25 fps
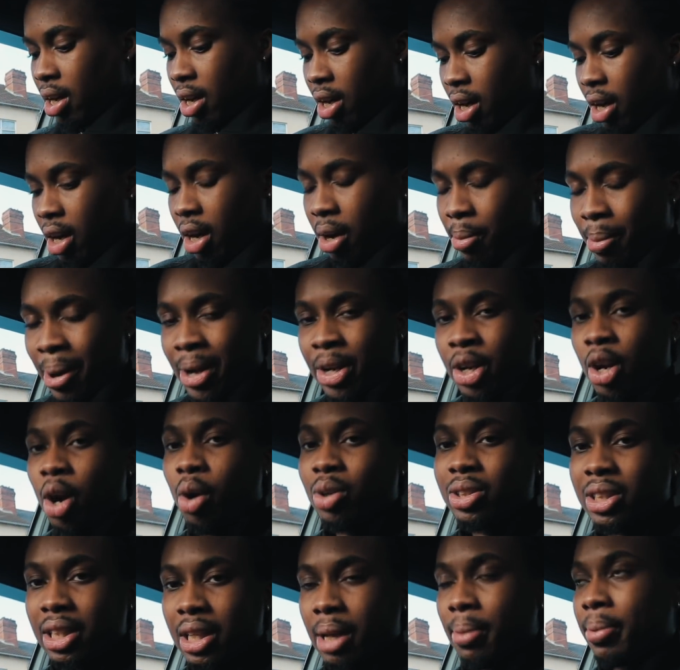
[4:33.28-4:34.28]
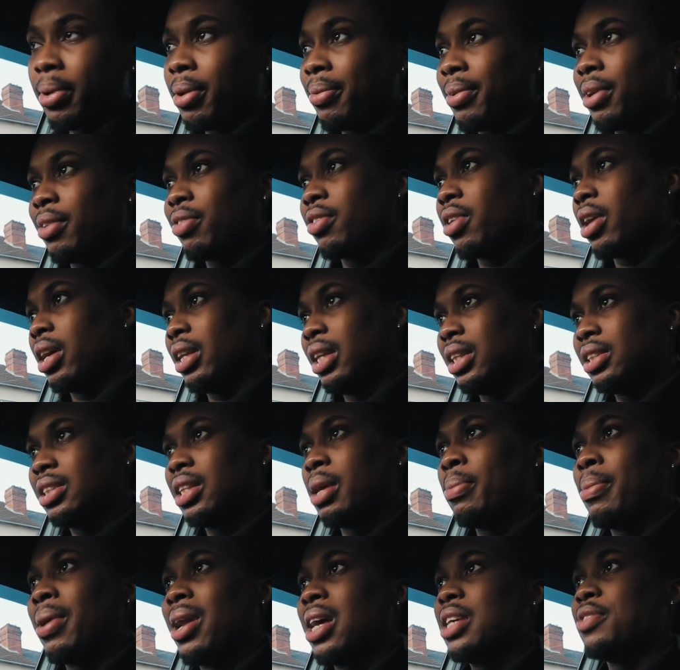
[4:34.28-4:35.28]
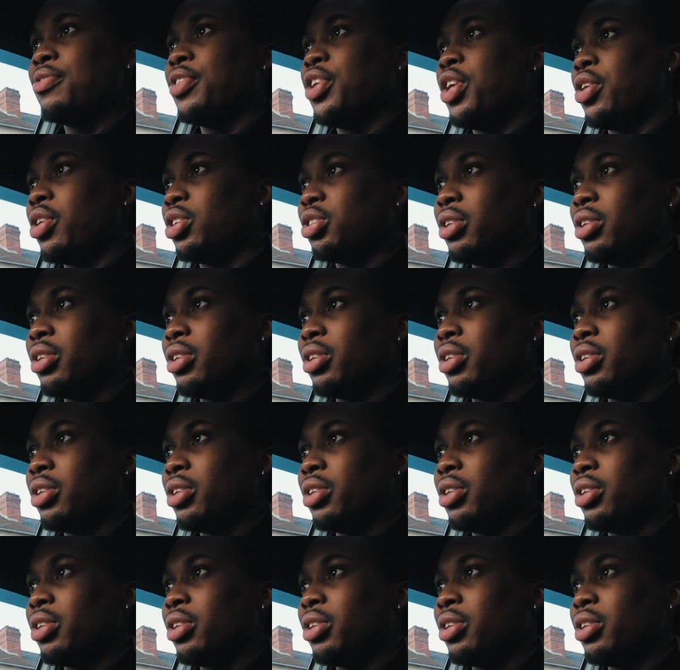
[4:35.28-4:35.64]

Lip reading: I know it's a Debenham gift card. This is my last video.